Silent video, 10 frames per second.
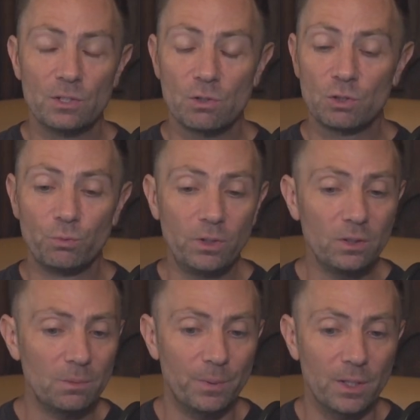So it's
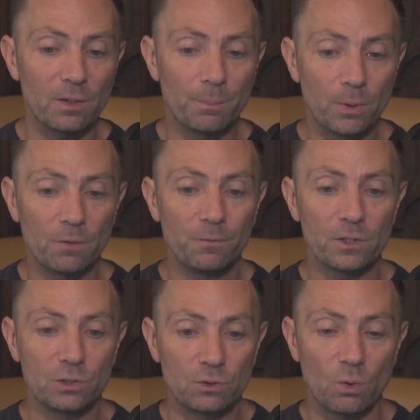really been the
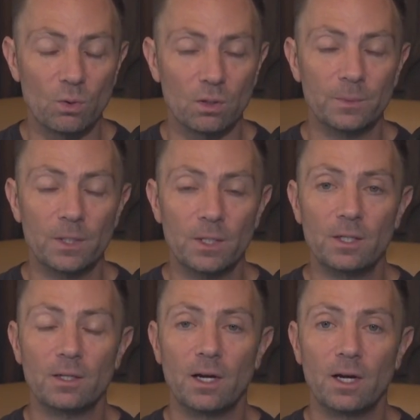perfect storm
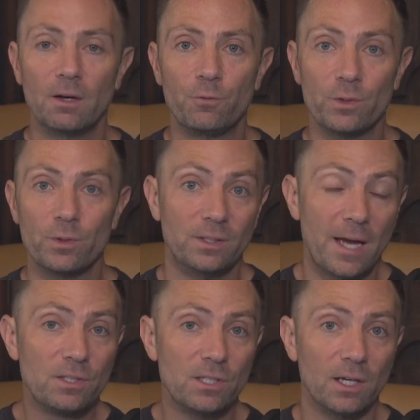uh, for the
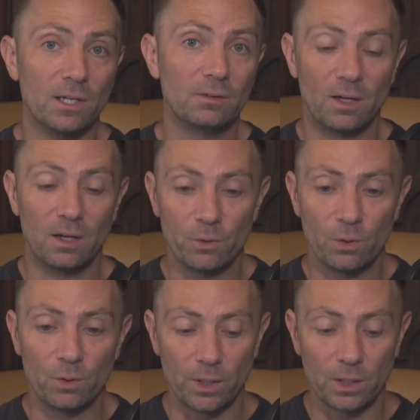downside uh,
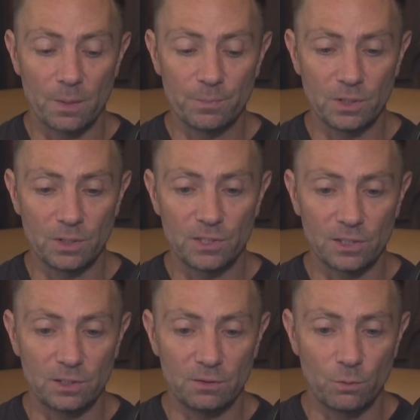for when it comes to the
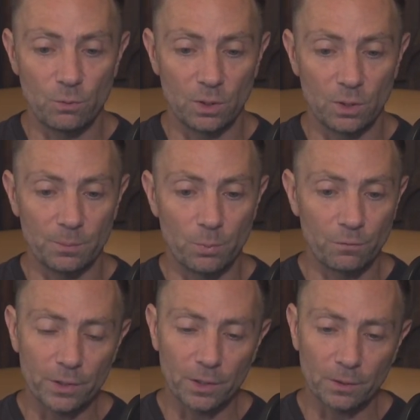sixty forty
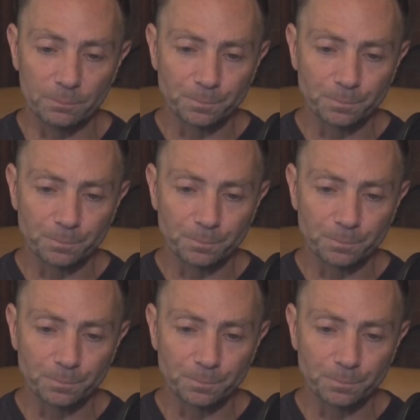portfolio.